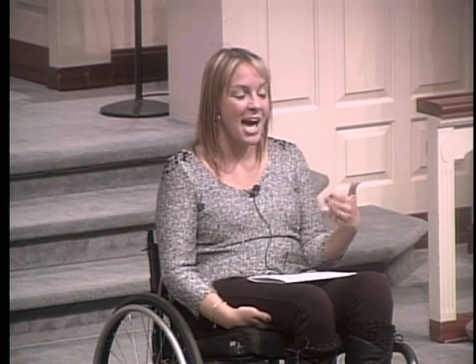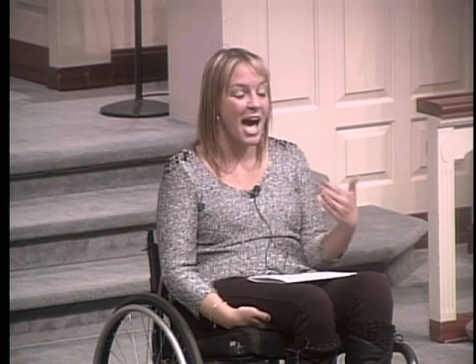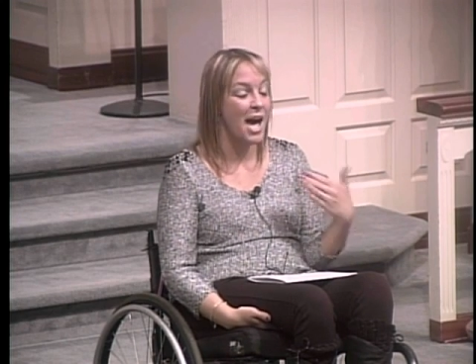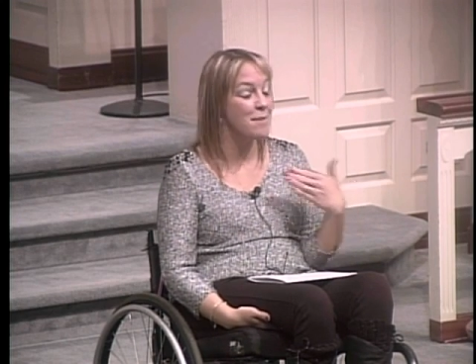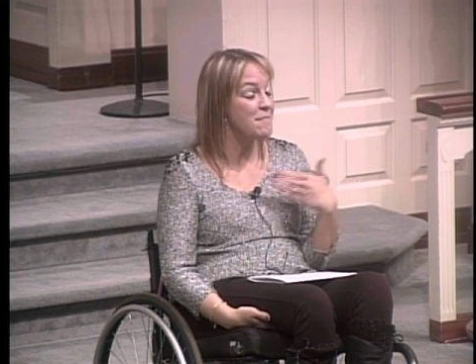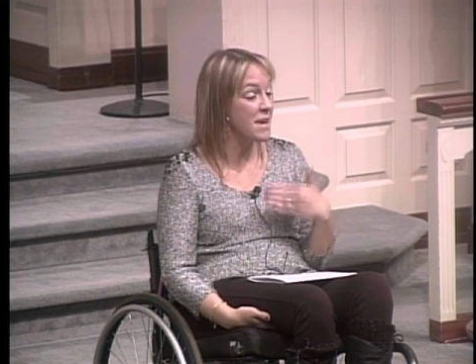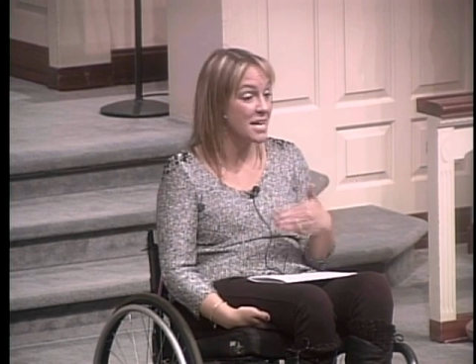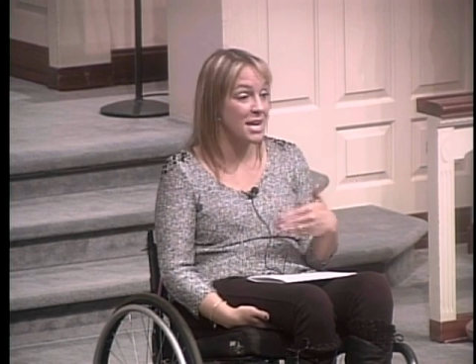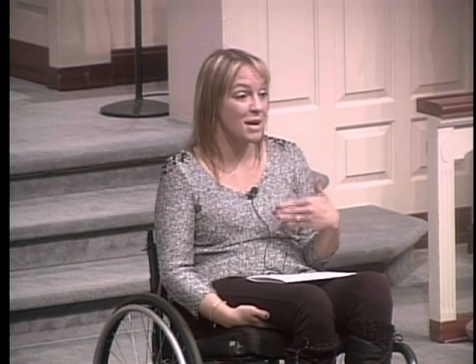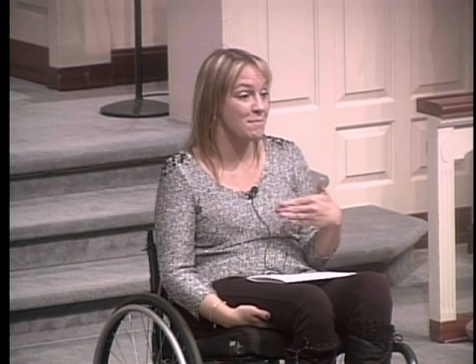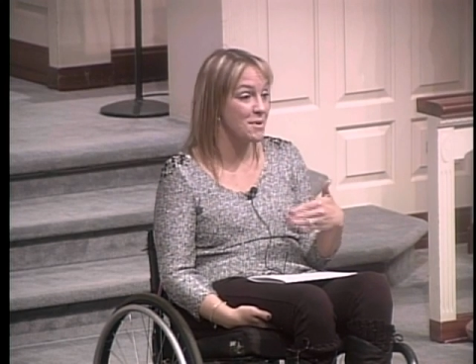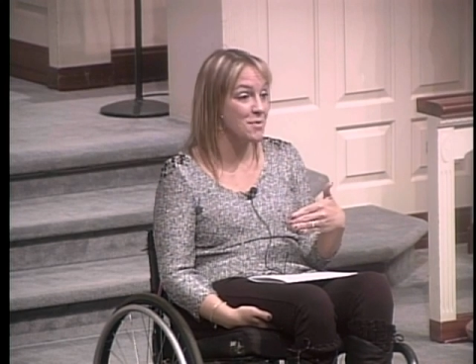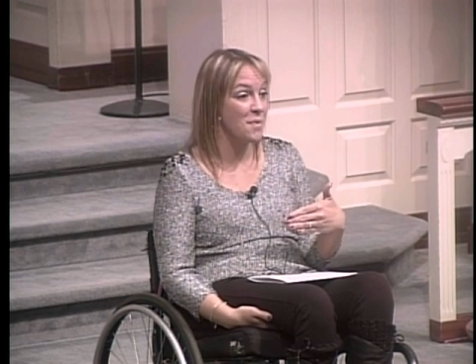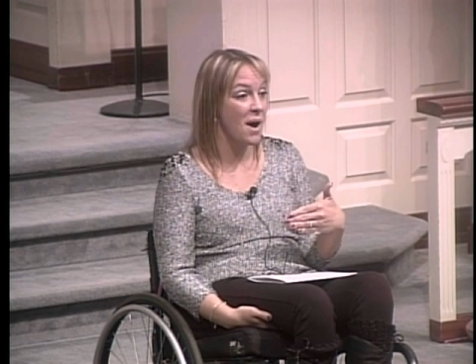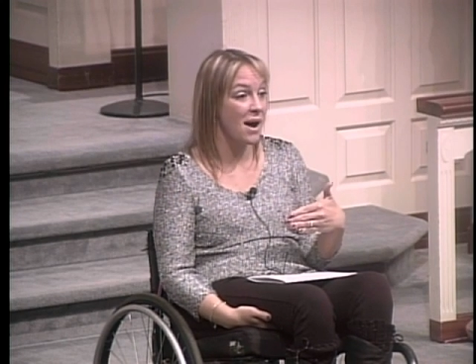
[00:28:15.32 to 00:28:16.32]
I may not
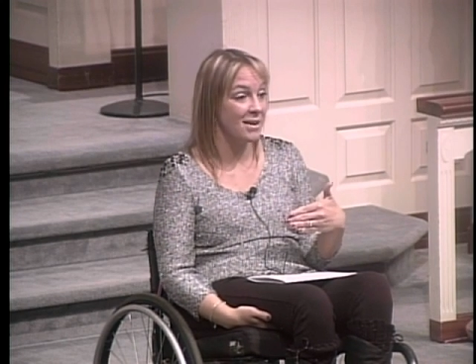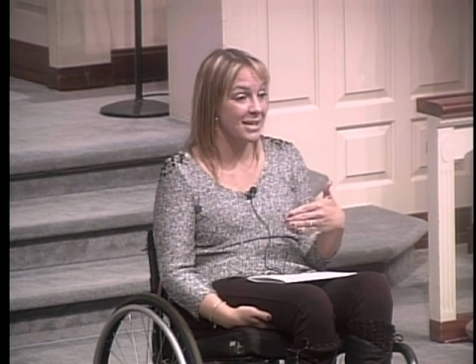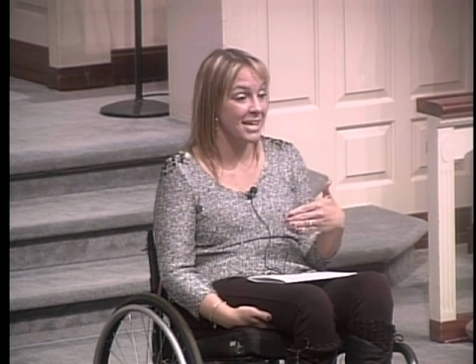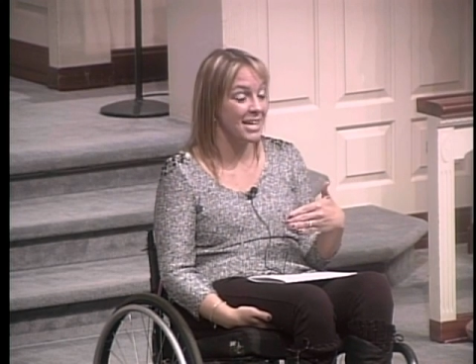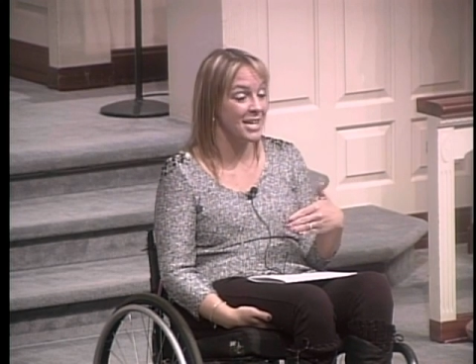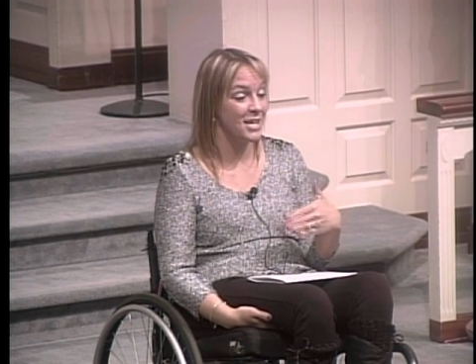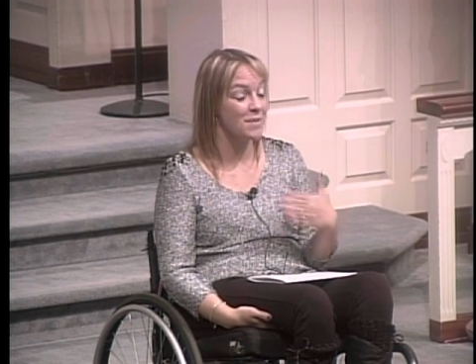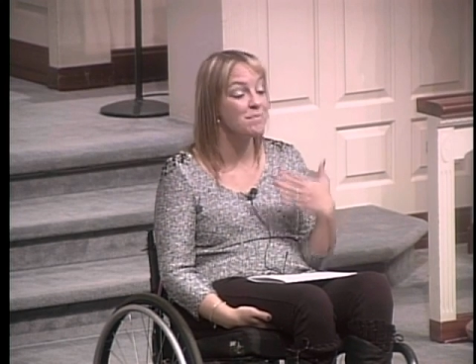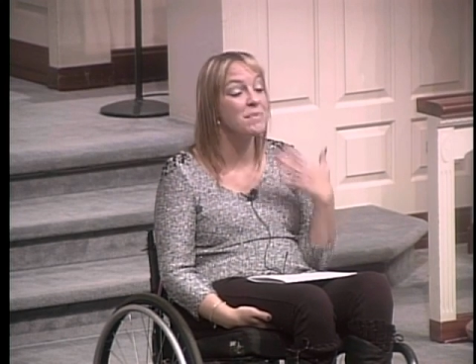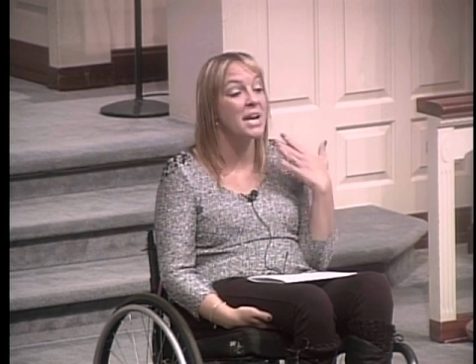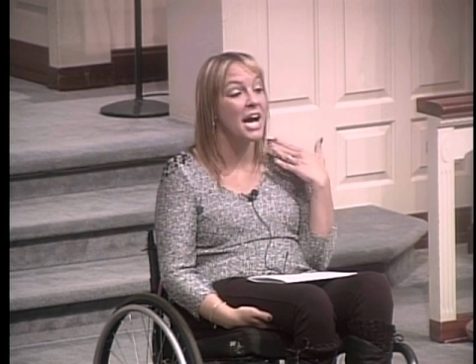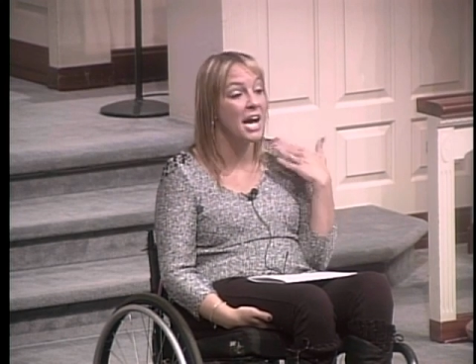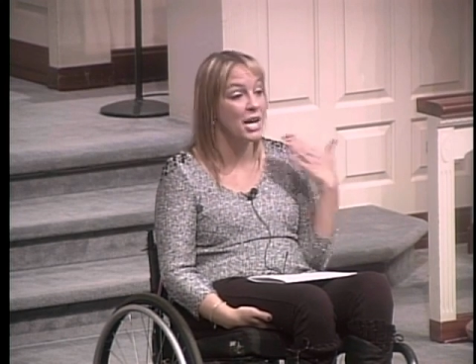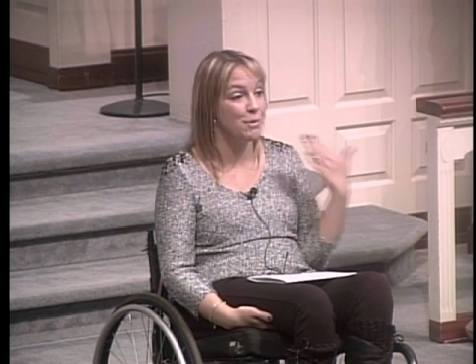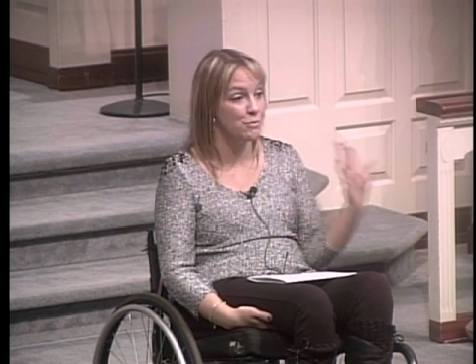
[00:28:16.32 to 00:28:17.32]
be walking, but
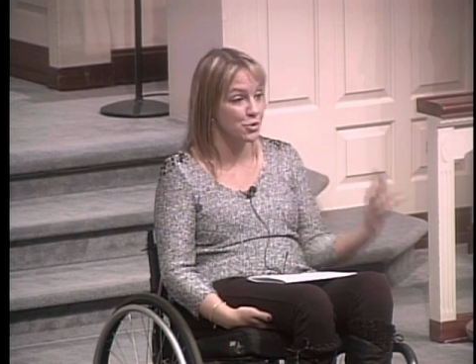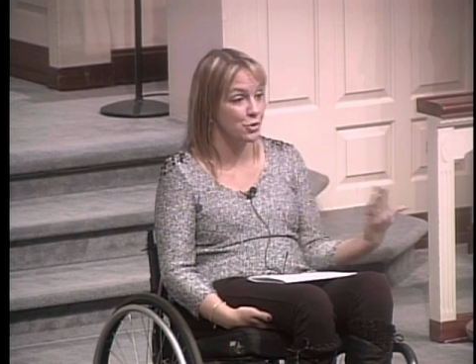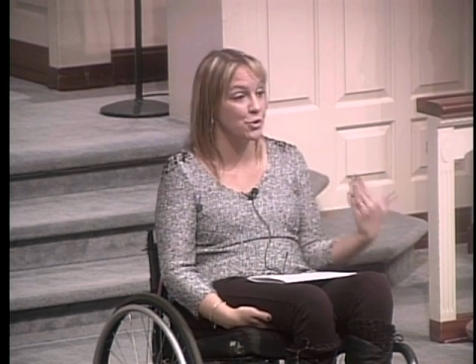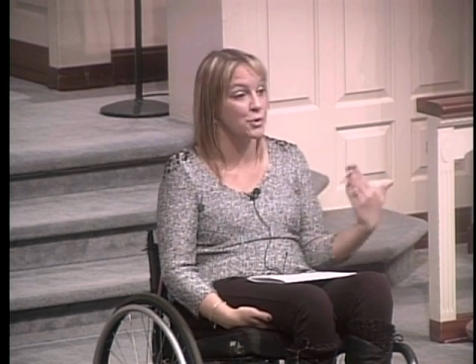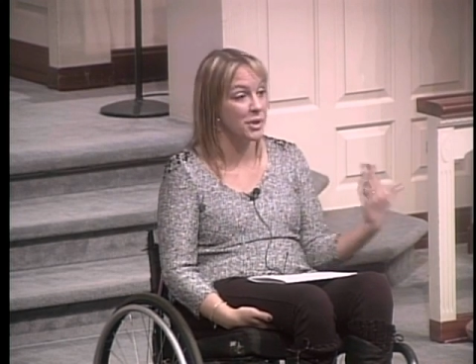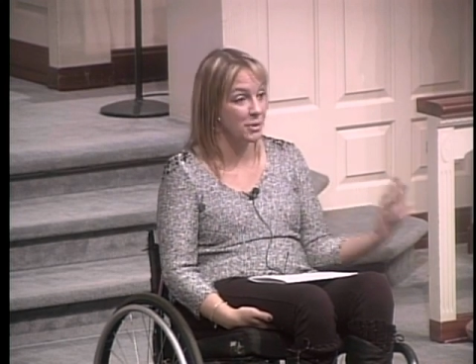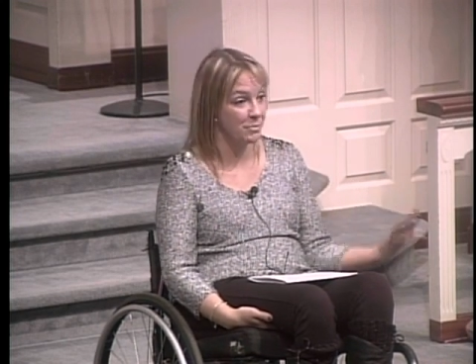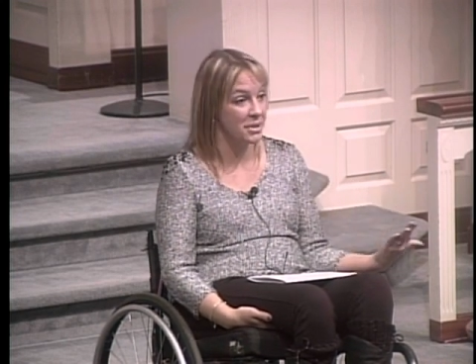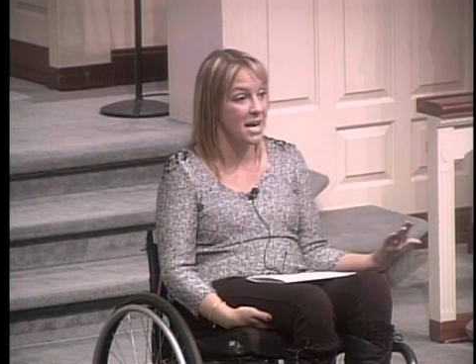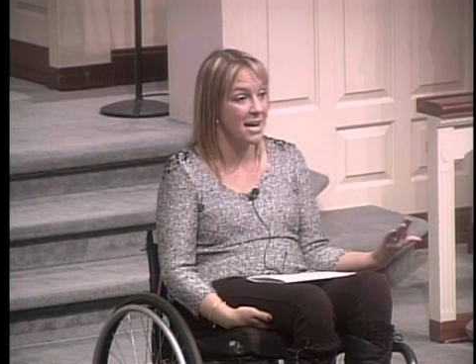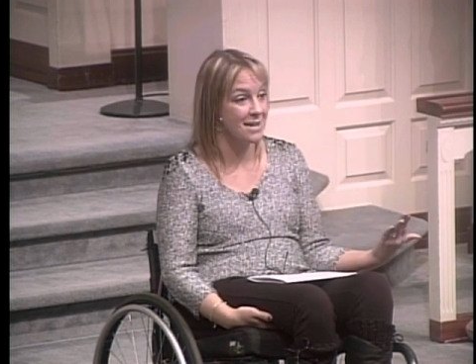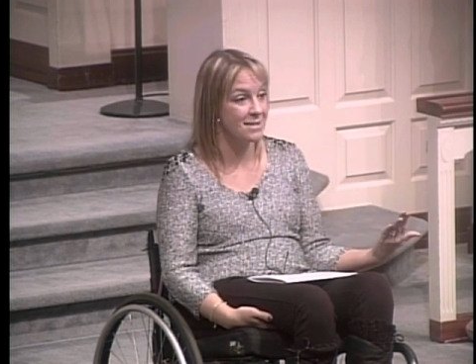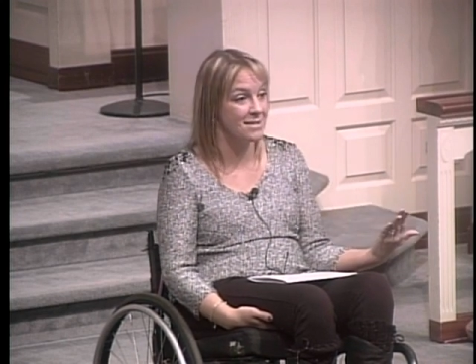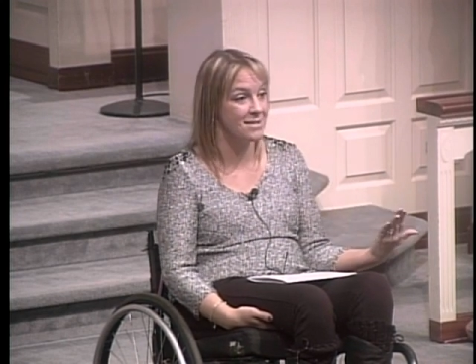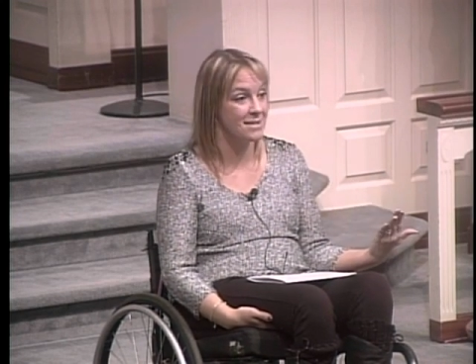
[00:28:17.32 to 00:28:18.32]
I am truly
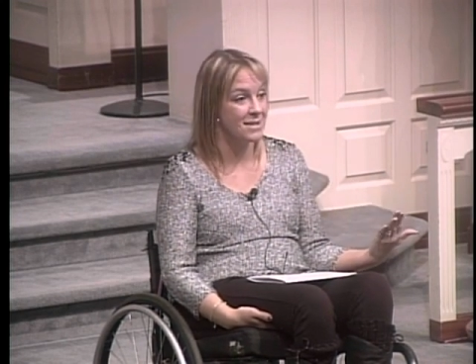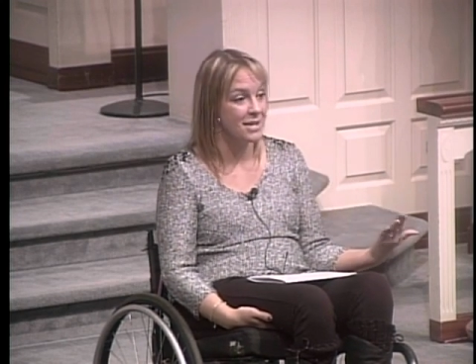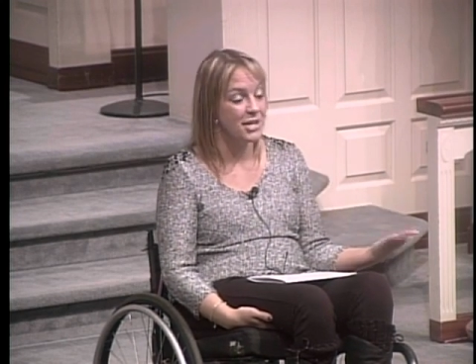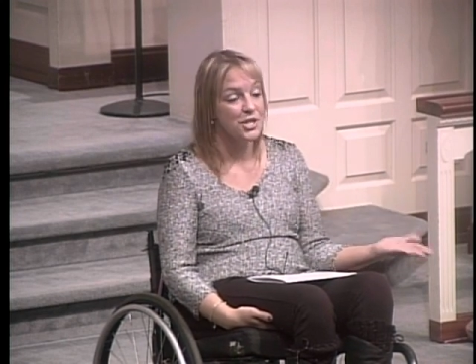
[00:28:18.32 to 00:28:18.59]
blessed.